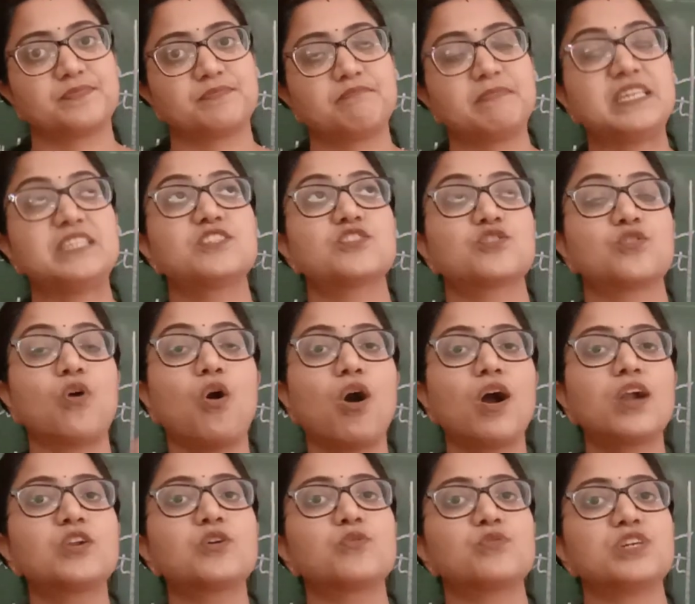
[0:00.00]
Means
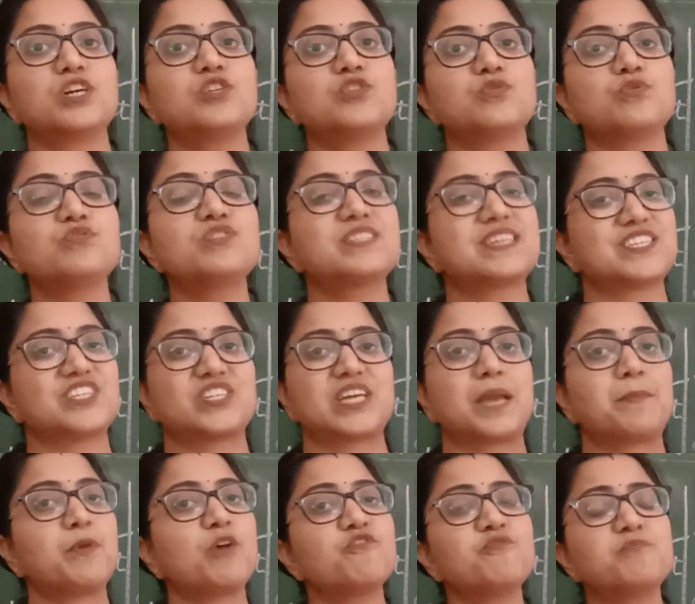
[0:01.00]
God couldn't do such
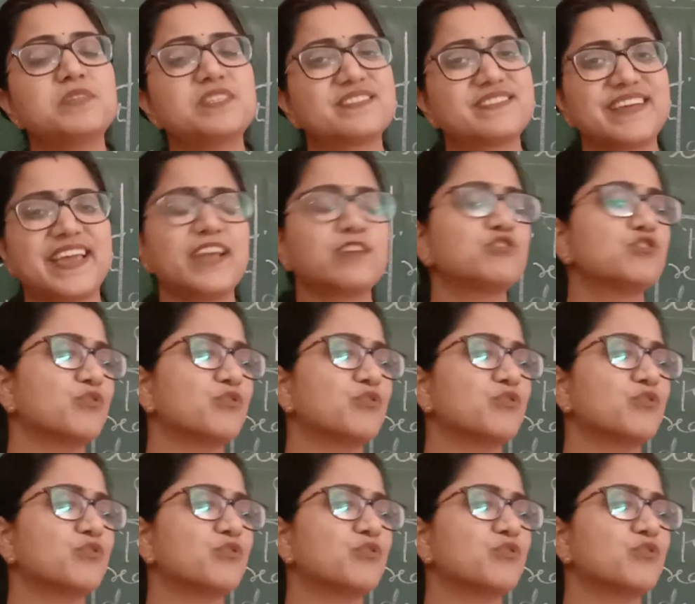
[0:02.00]
type of mistake